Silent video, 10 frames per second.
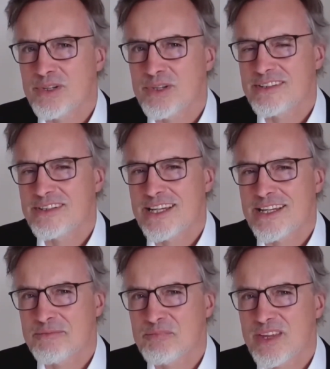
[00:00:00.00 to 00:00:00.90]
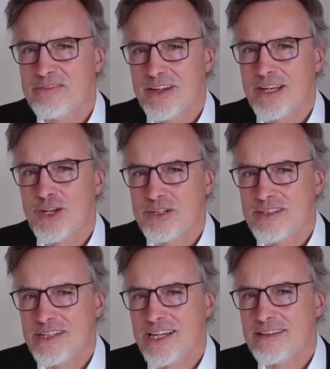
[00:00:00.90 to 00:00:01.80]
but if I
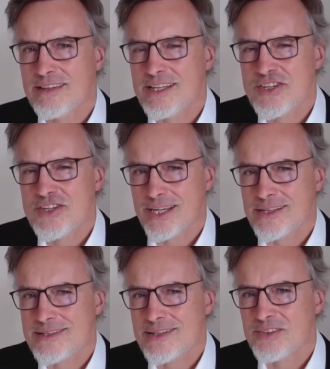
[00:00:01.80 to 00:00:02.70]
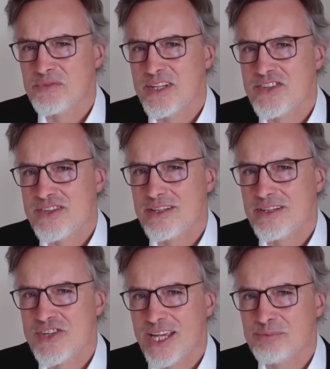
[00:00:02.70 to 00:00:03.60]
look at the chats on which
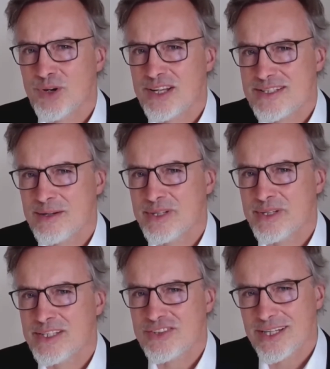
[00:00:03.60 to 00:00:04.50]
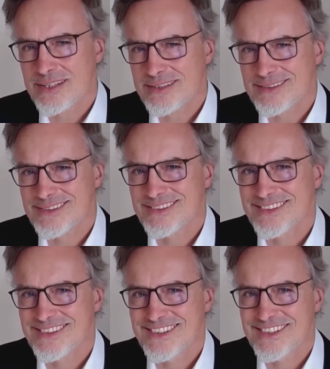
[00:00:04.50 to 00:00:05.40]
chatbots are being trained,
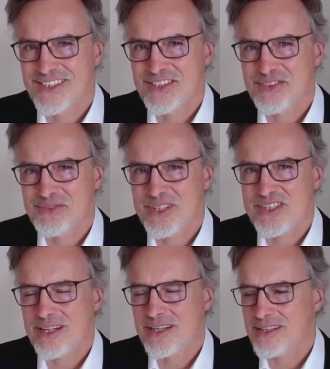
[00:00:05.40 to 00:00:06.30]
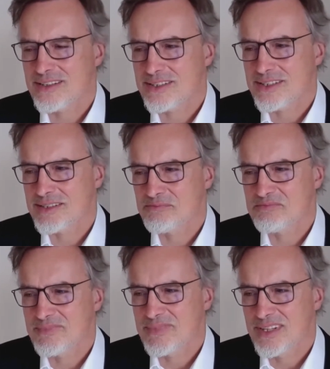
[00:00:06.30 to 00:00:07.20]
which are
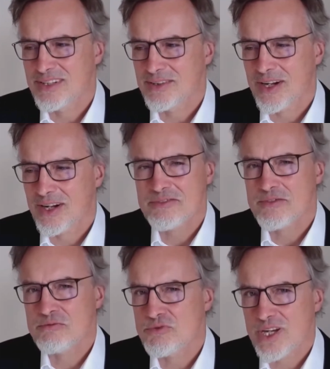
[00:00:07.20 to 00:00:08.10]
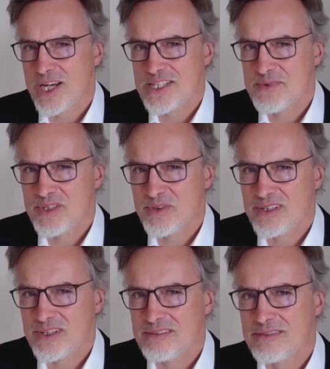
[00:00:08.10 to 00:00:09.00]
often chats
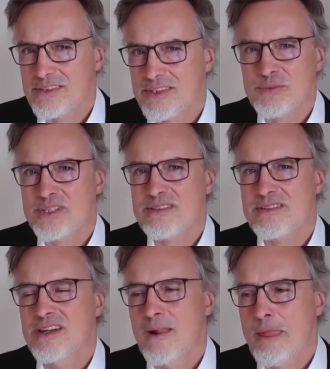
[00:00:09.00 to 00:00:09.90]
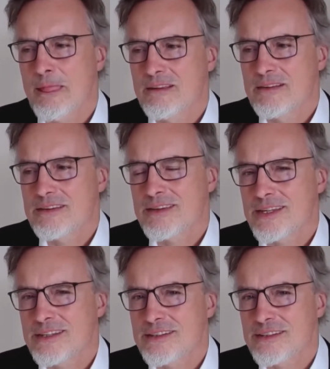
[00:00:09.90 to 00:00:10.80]
between humans,
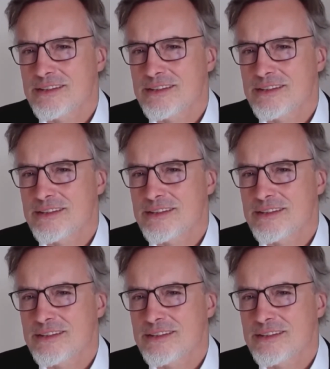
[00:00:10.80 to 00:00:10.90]
then